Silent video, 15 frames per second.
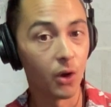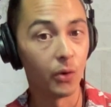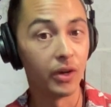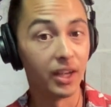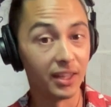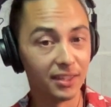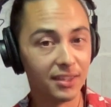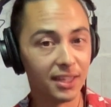
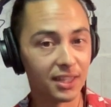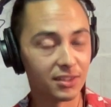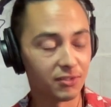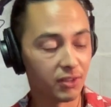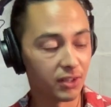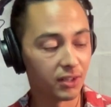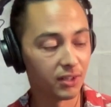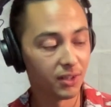our
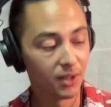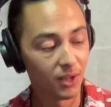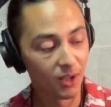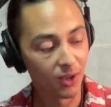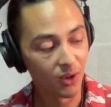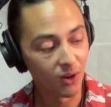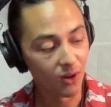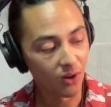index finger,
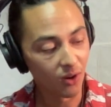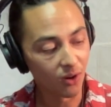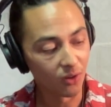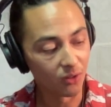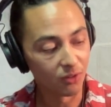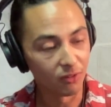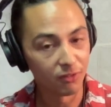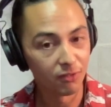
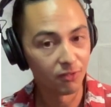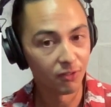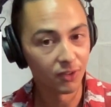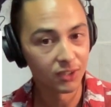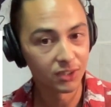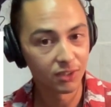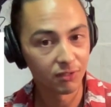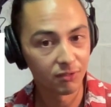on the
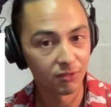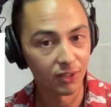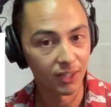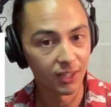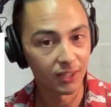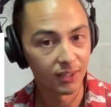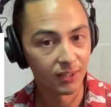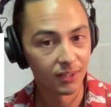1st
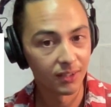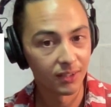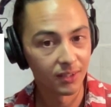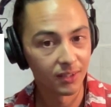fret